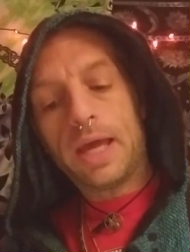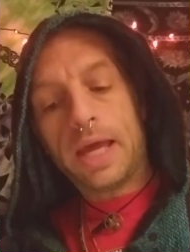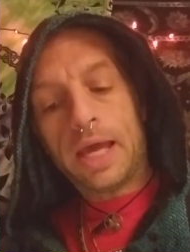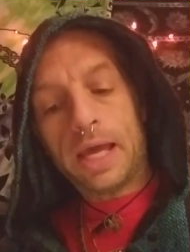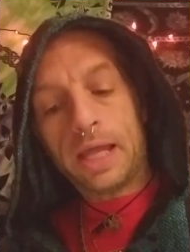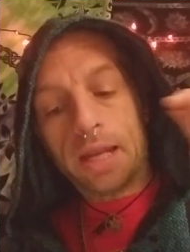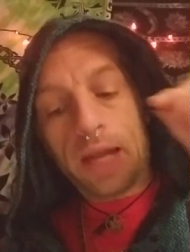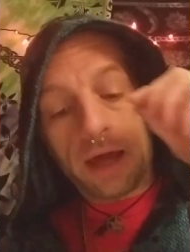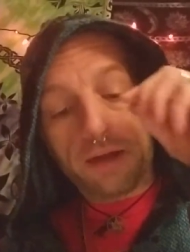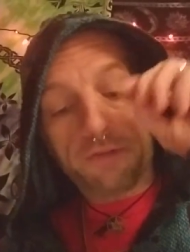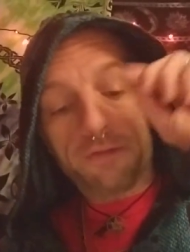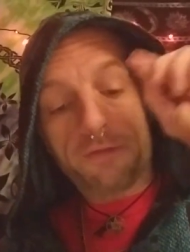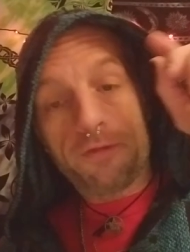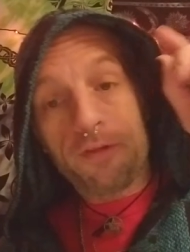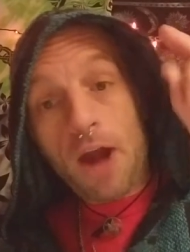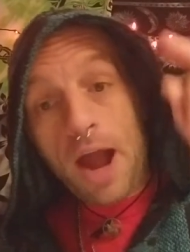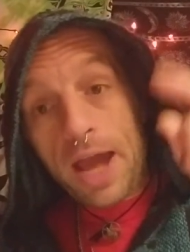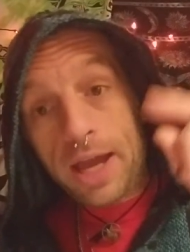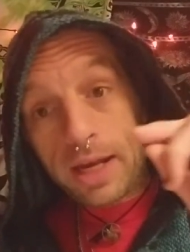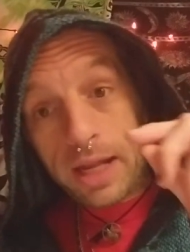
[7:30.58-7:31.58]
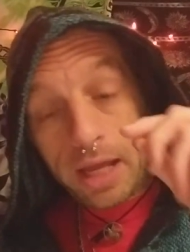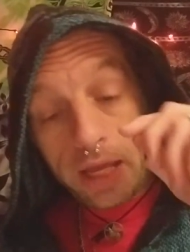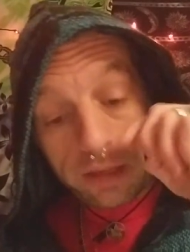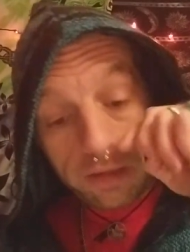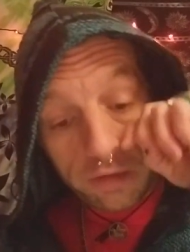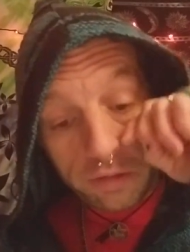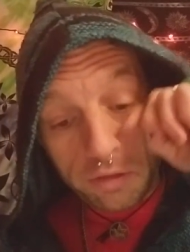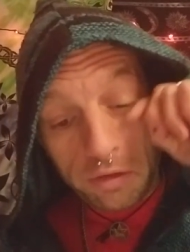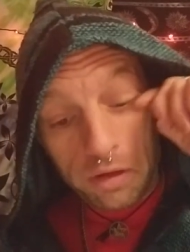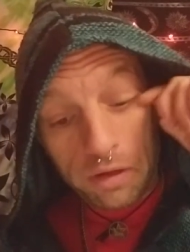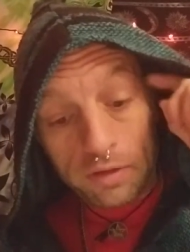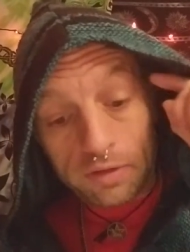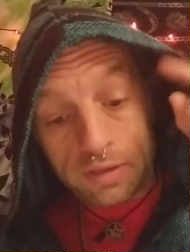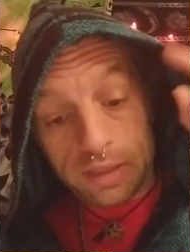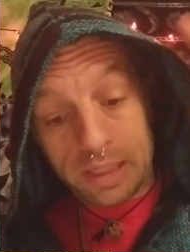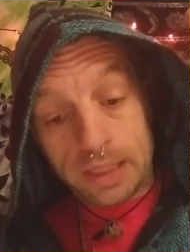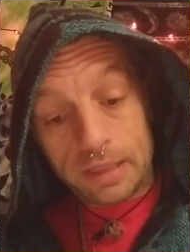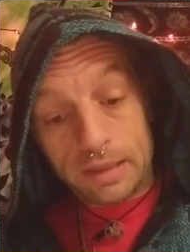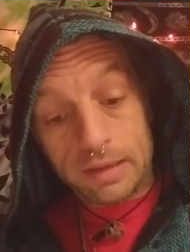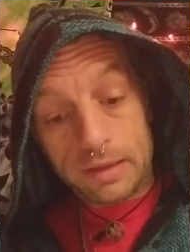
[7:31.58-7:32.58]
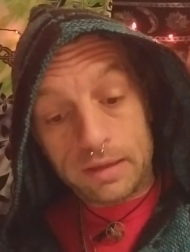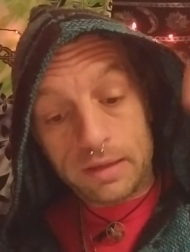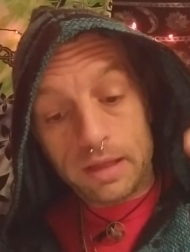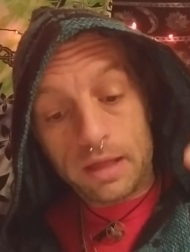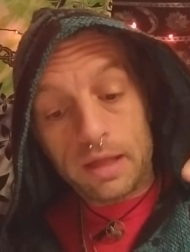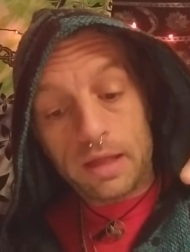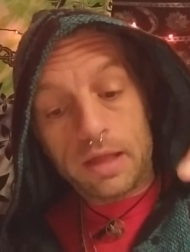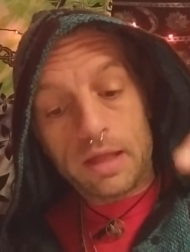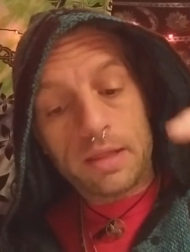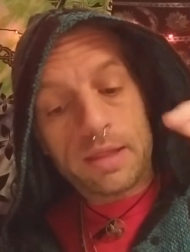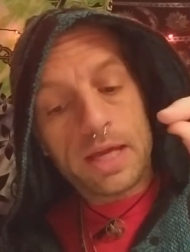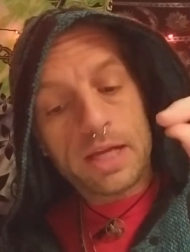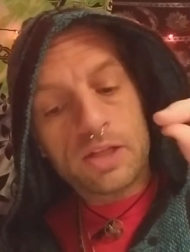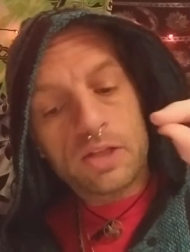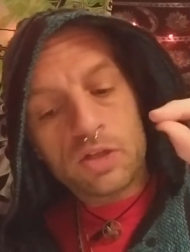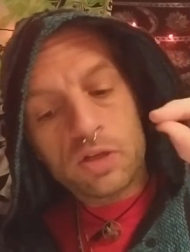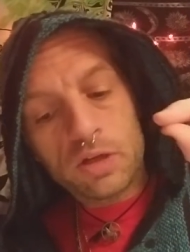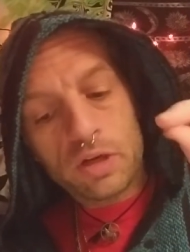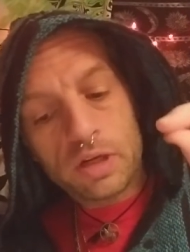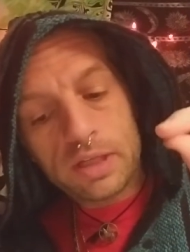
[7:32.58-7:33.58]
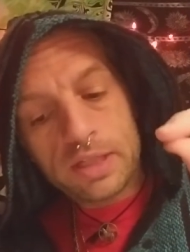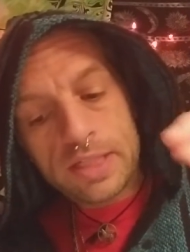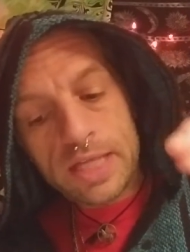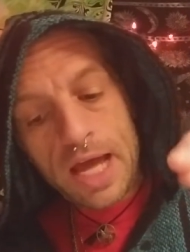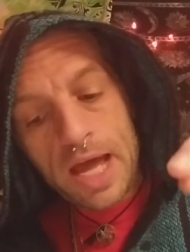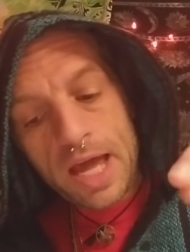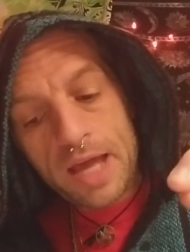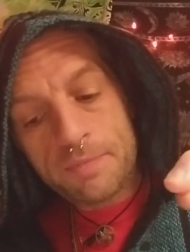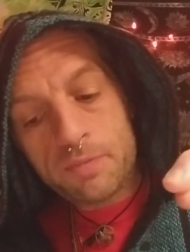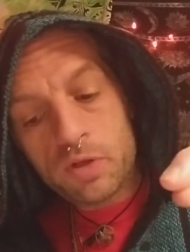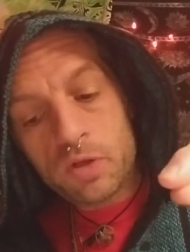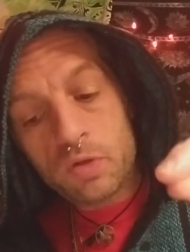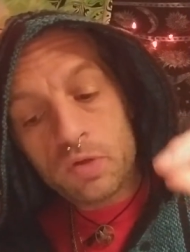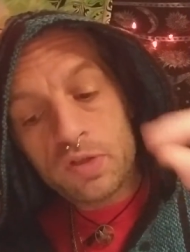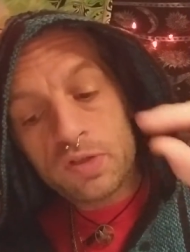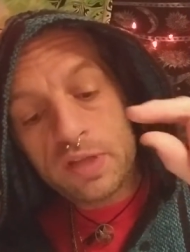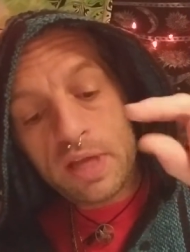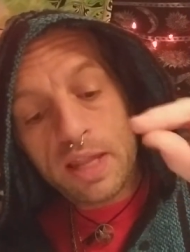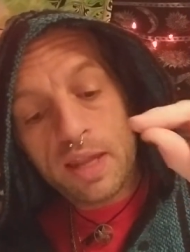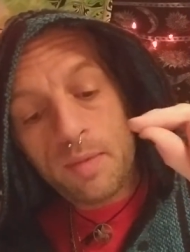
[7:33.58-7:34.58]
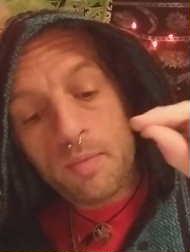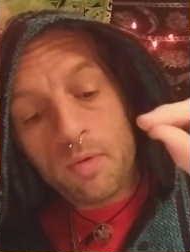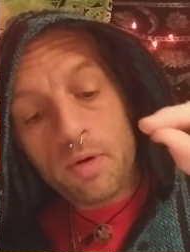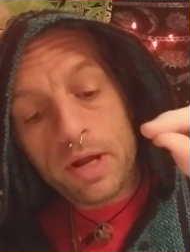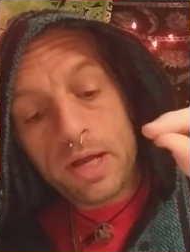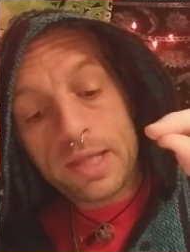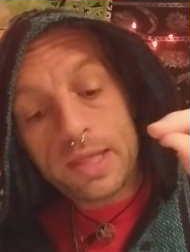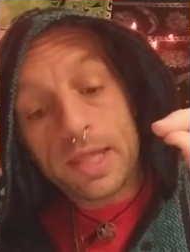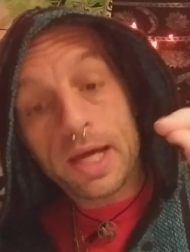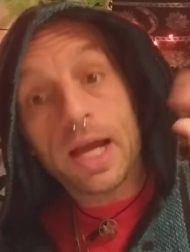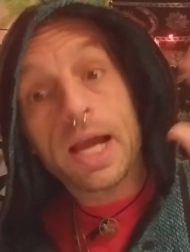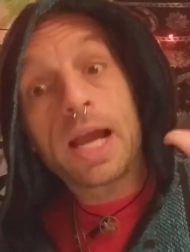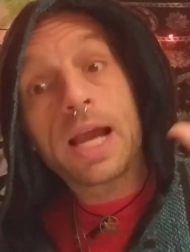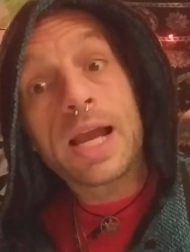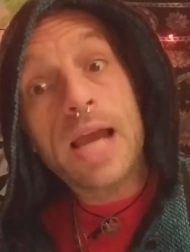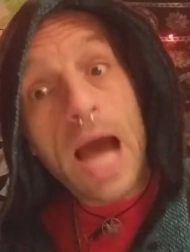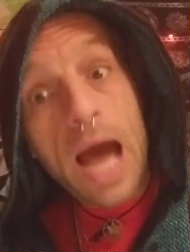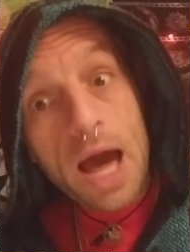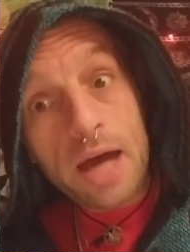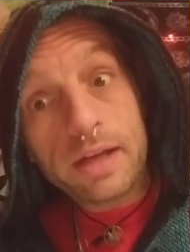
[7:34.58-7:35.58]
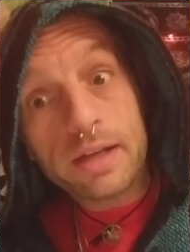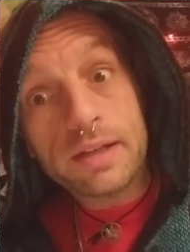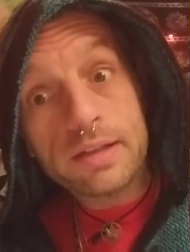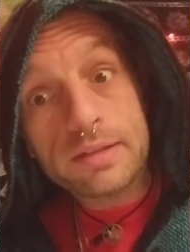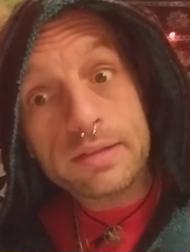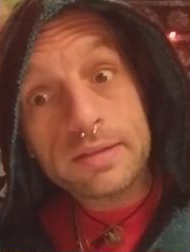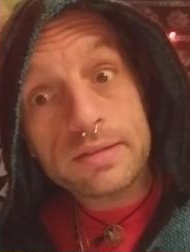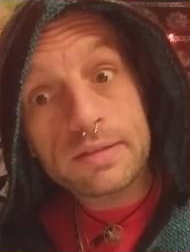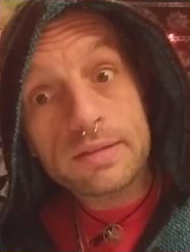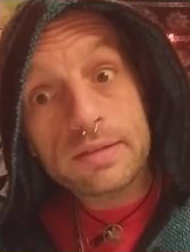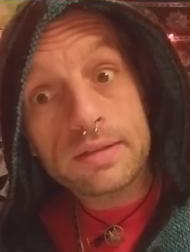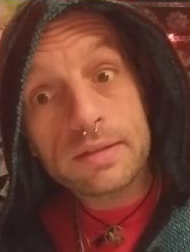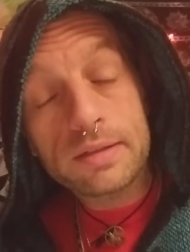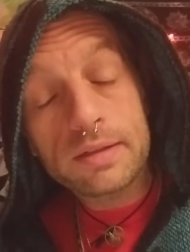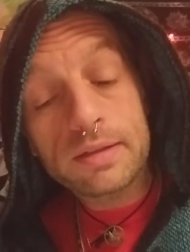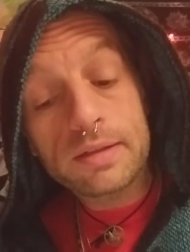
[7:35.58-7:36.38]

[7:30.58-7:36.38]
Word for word: And on Friday the 13th, they took time to celebrate the goddess,